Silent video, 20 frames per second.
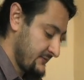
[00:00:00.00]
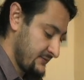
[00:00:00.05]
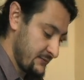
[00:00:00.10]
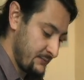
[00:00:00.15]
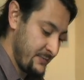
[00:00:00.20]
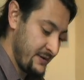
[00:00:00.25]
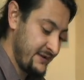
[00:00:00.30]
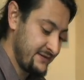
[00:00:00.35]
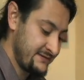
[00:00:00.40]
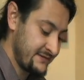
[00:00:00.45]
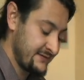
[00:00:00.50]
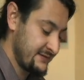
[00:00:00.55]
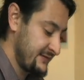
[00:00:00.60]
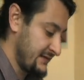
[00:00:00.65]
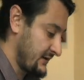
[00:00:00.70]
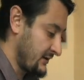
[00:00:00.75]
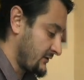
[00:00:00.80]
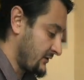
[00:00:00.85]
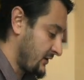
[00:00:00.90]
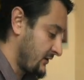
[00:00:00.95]
the pieces
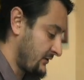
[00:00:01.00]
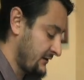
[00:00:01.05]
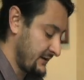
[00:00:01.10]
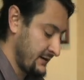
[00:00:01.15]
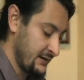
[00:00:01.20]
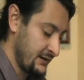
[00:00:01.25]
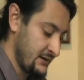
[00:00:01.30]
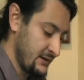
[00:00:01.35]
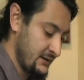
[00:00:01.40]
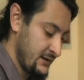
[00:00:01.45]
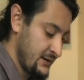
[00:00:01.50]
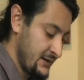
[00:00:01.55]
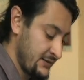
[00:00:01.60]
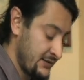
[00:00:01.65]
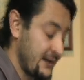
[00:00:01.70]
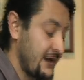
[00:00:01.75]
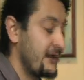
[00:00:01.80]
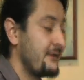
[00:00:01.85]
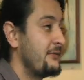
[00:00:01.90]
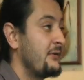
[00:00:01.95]
that
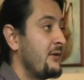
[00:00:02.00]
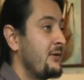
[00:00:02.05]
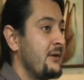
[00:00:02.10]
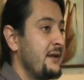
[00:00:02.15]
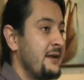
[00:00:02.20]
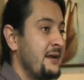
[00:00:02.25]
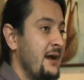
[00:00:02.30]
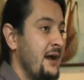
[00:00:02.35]
I've already